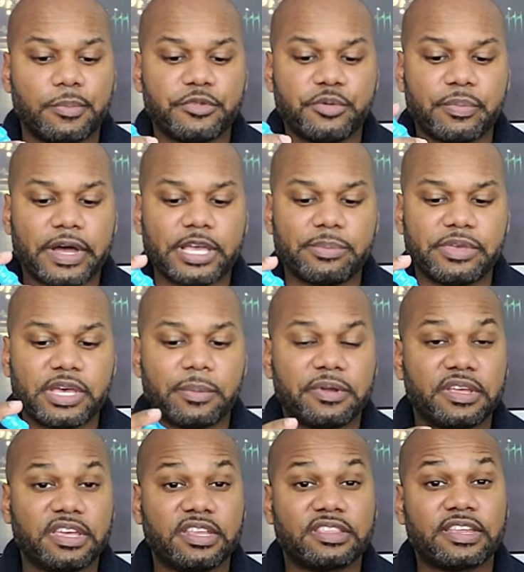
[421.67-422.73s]
you might be able
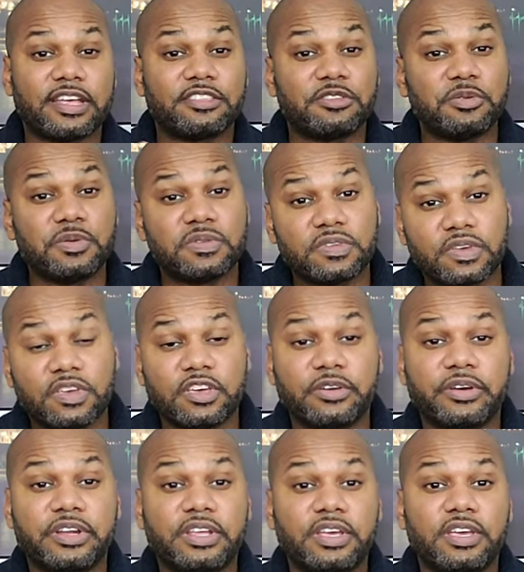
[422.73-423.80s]
to get that through
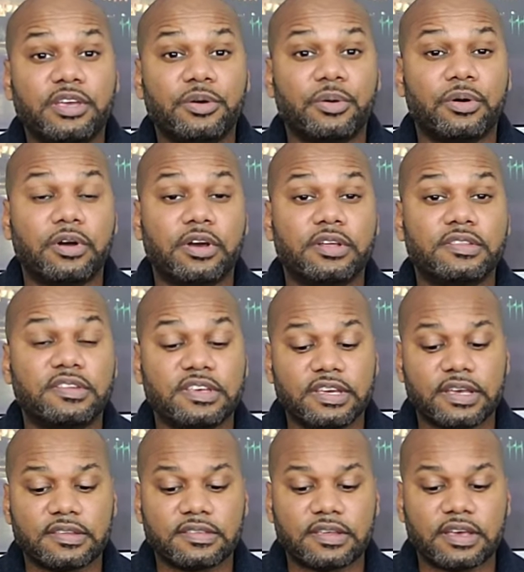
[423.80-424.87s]
security or
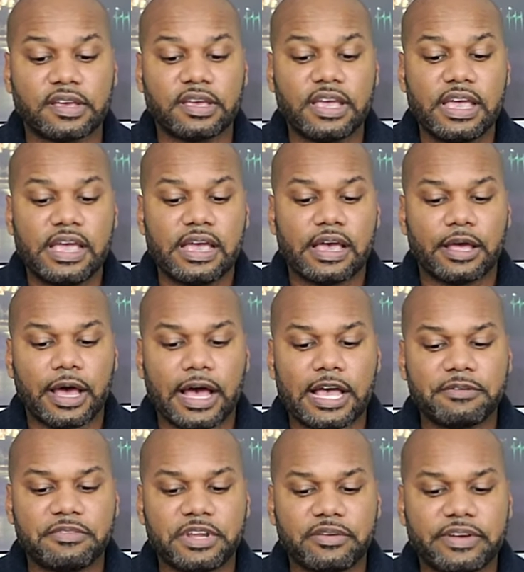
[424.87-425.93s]
TSA.
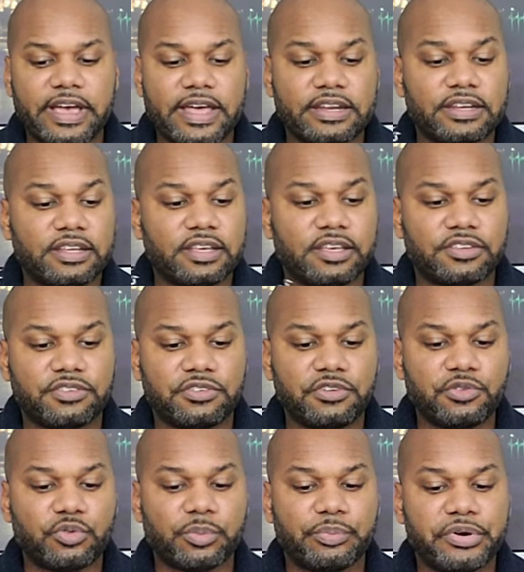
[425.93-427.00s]
I've never had any
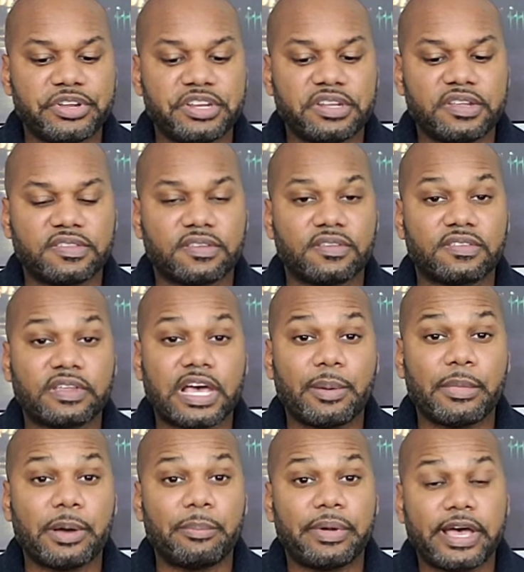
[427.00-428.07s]
issues with putting this
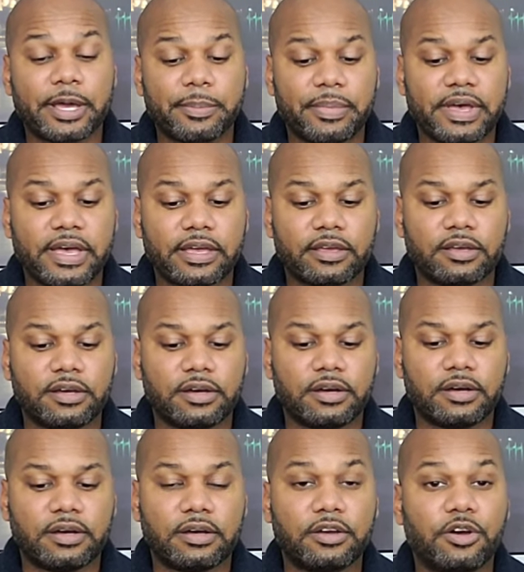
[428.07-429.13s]
inside my
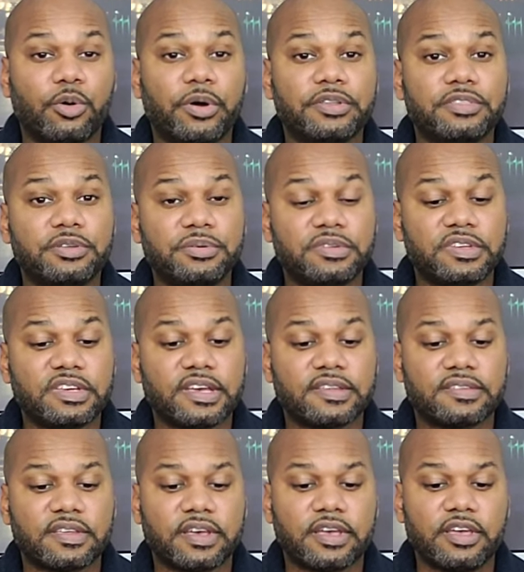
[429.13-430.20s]
backpack going through
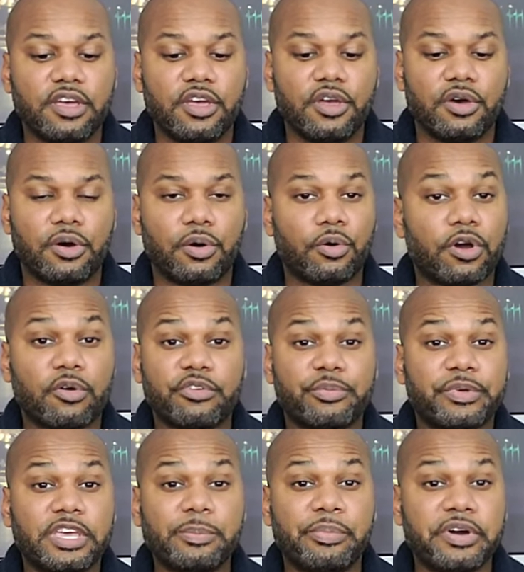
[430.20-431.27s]
TSA, or
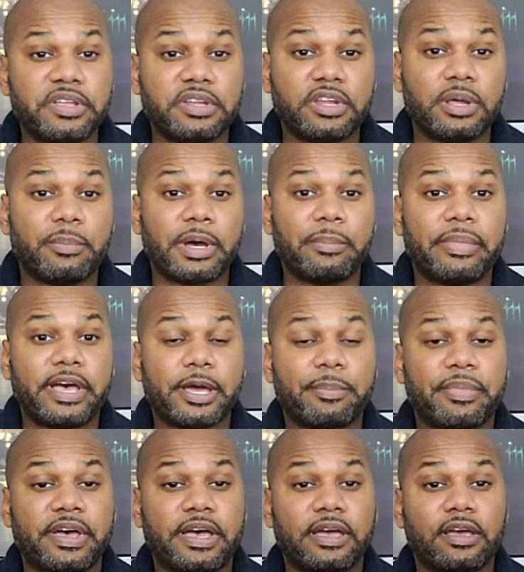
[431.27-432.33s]
with putting it in my
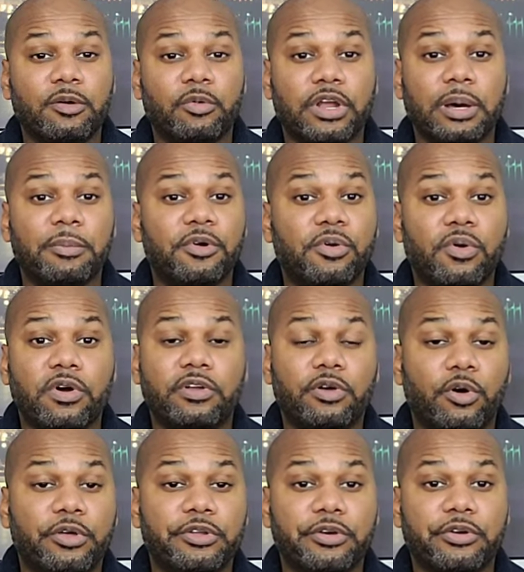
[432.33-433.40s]
backpack when I'm going
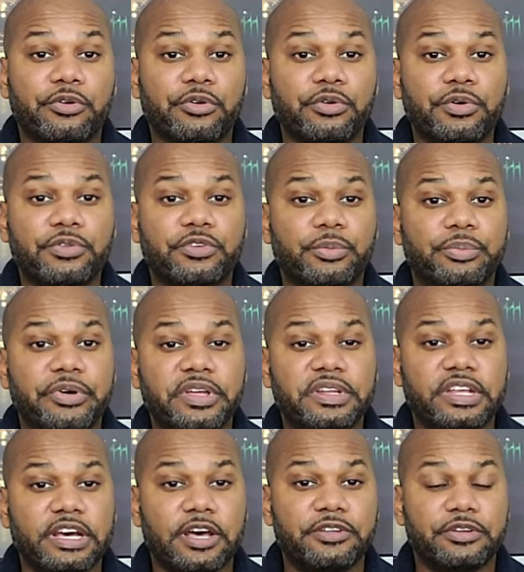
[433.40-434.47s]
on the cruise, or putting
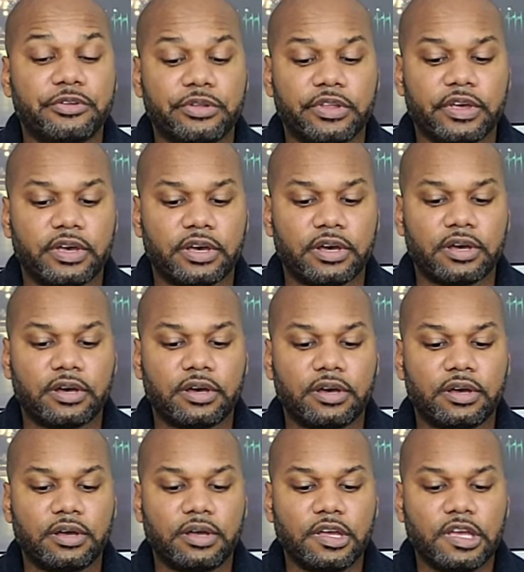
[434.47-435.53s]
it under the